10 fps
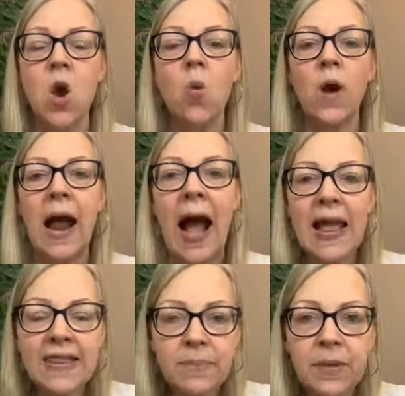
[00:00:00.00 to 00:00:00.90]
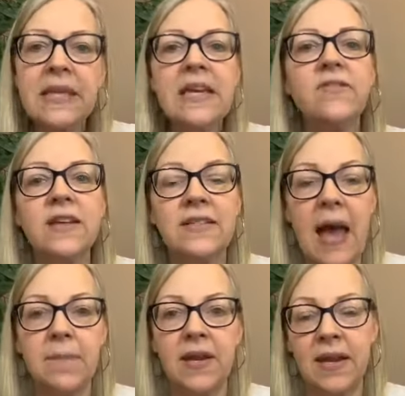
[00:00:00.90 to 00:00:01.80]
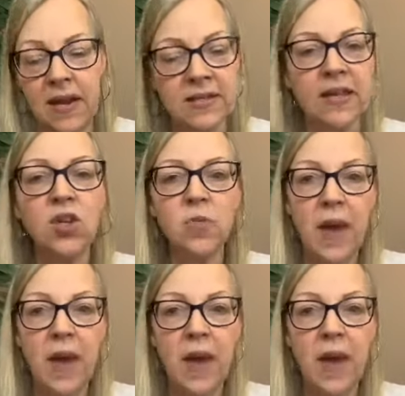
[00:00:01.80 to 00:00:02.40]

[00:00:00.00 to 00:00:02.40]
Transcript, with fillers: What I believe is happening as I look